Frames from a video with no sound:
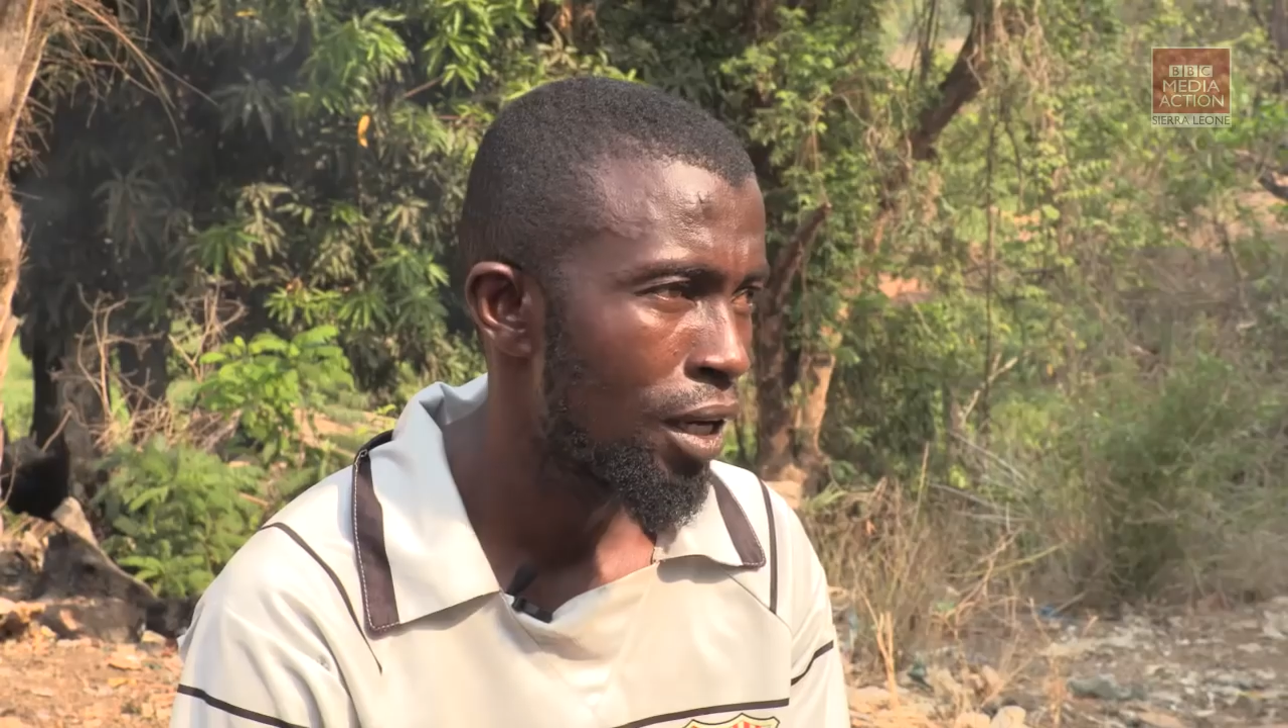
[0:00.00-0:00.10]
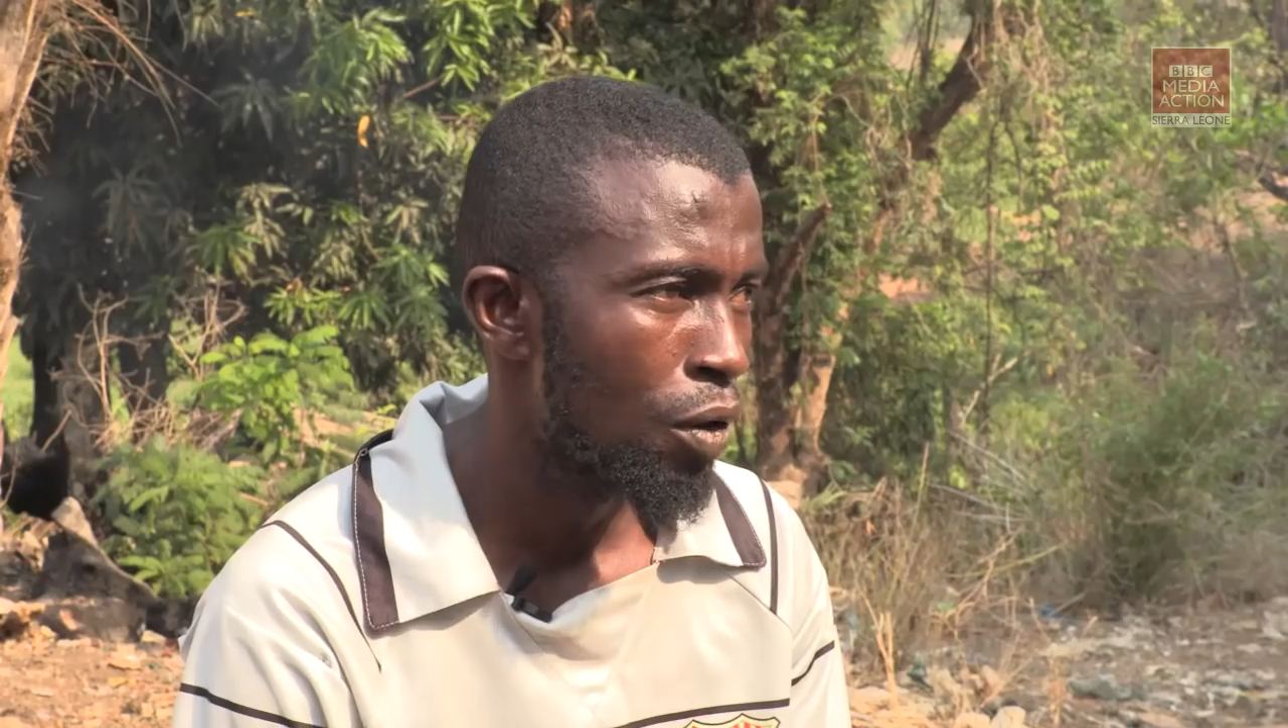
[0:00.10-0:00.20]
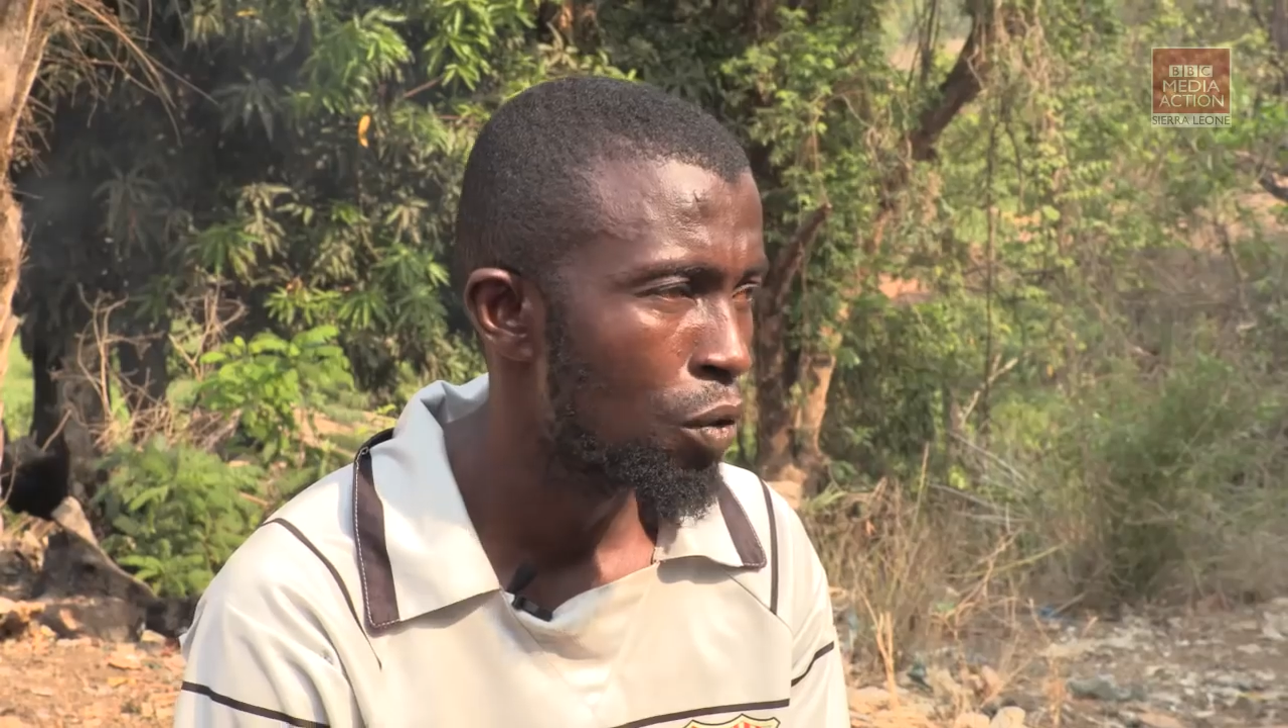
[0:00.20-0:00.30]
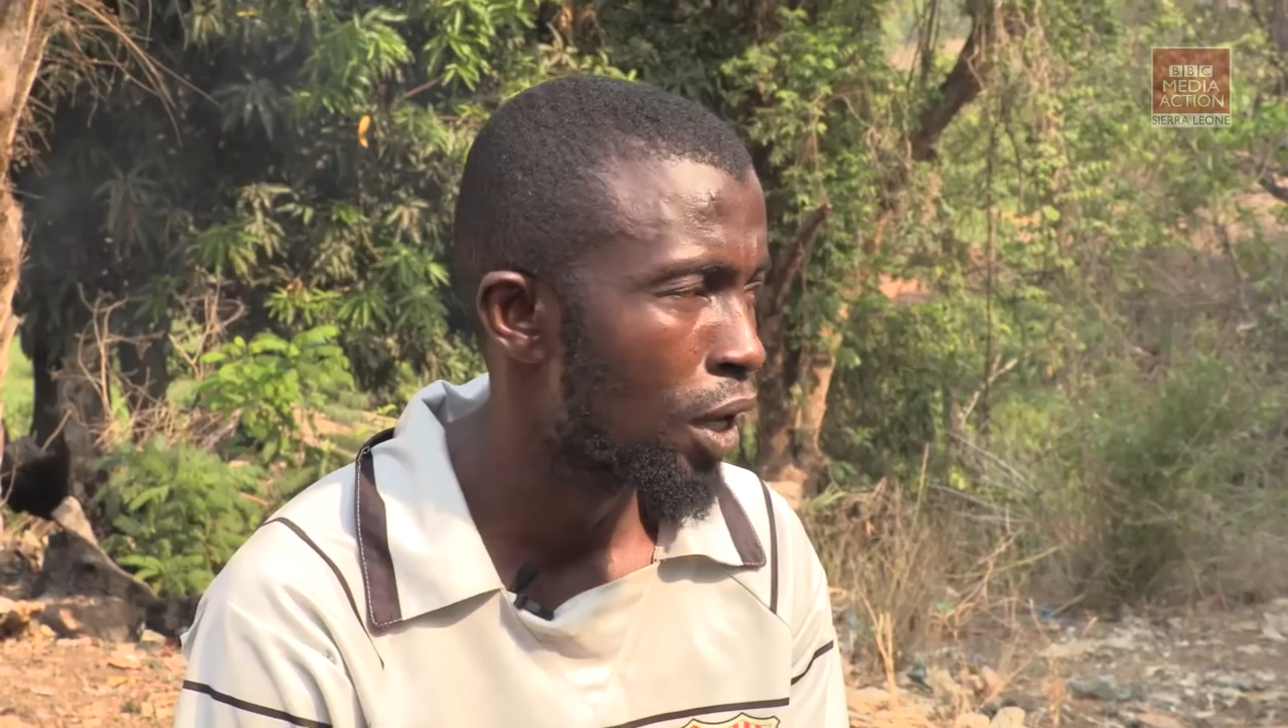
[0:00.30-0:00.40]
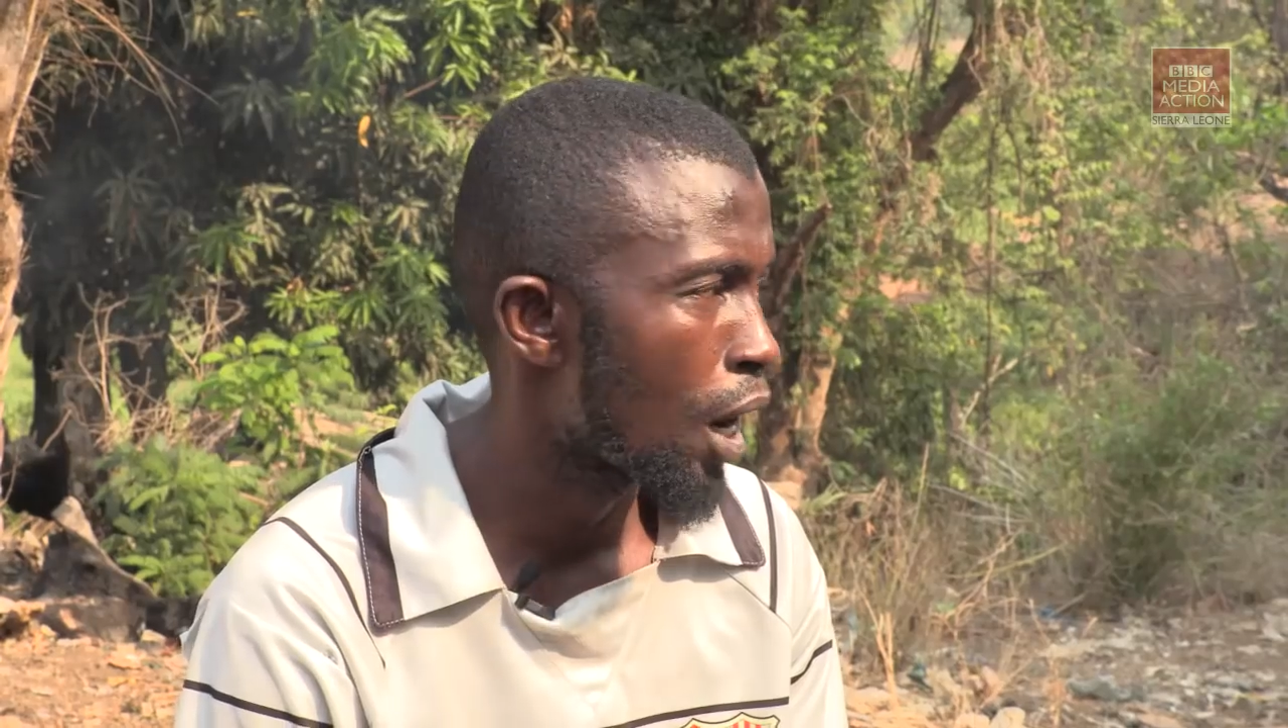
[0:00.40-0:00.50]

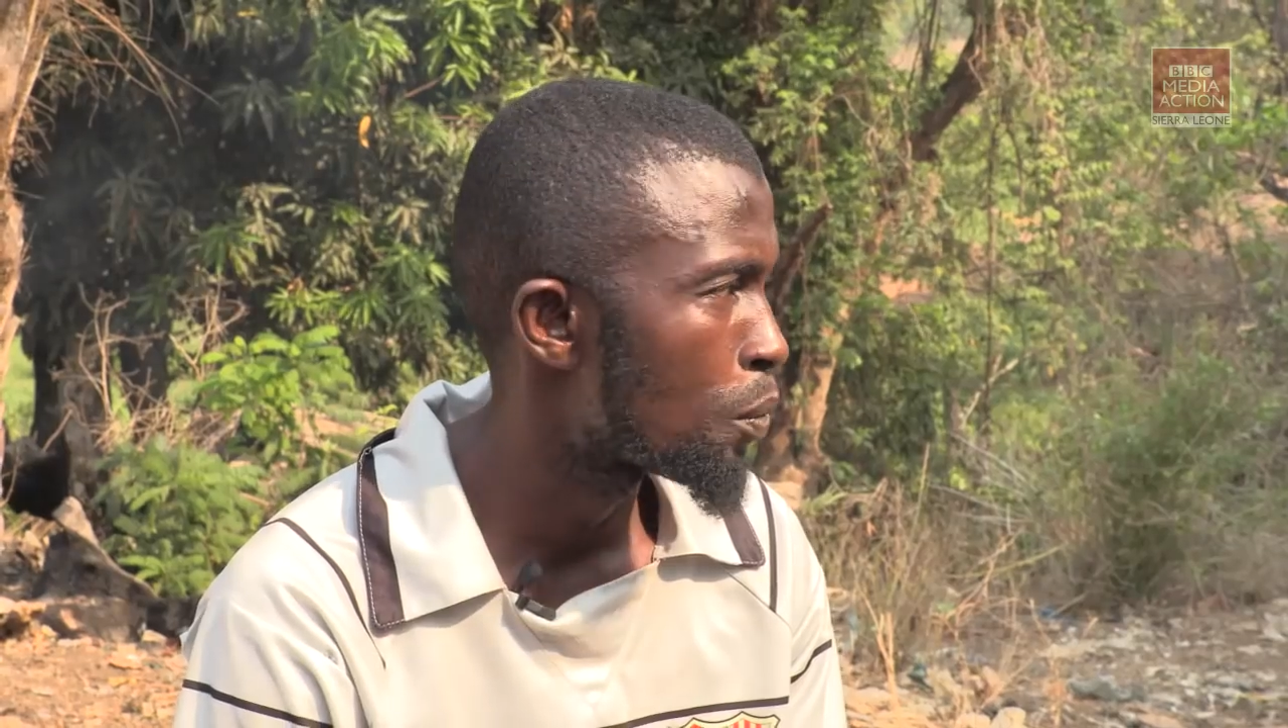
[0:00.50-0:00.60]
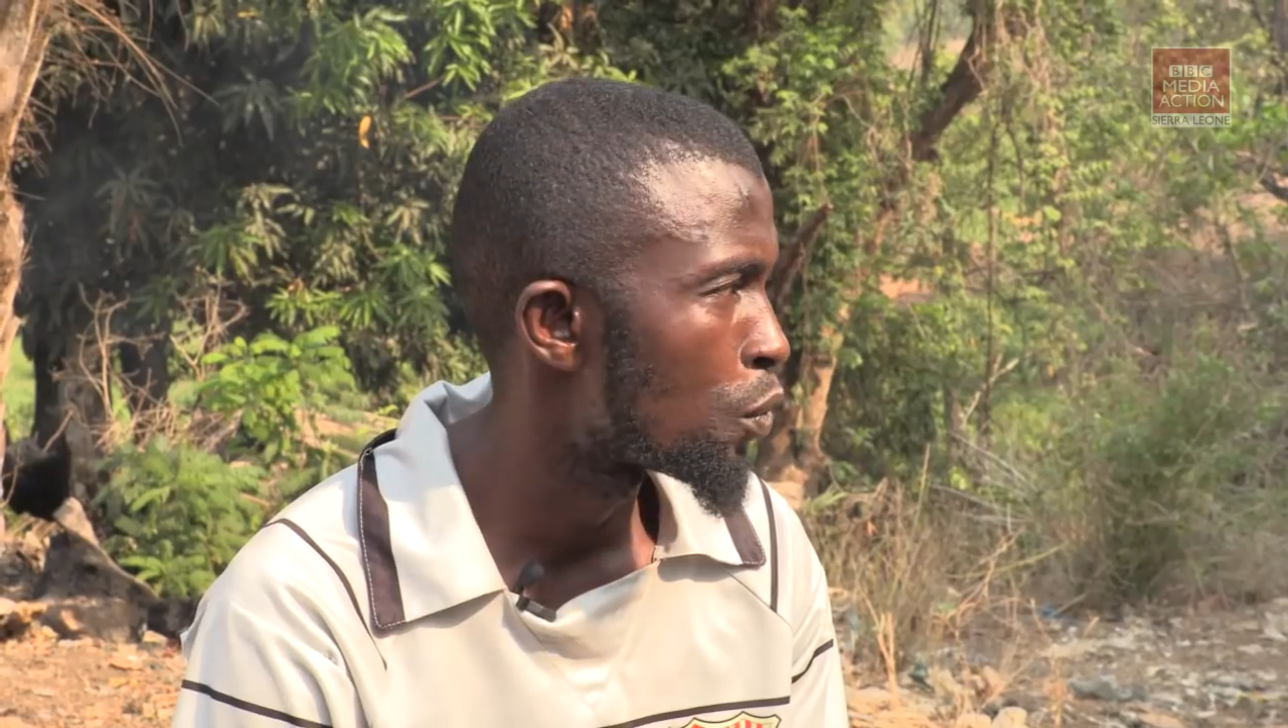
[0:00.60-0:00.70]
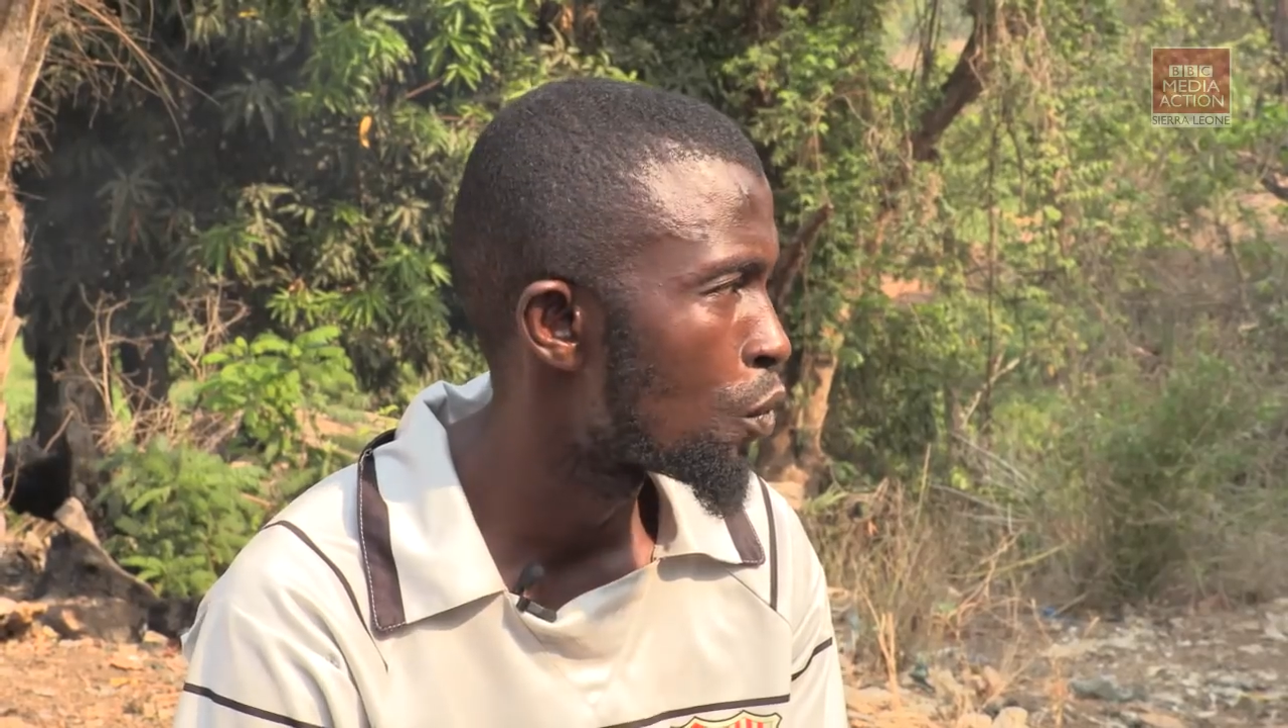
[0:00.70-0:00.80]
Now, crap,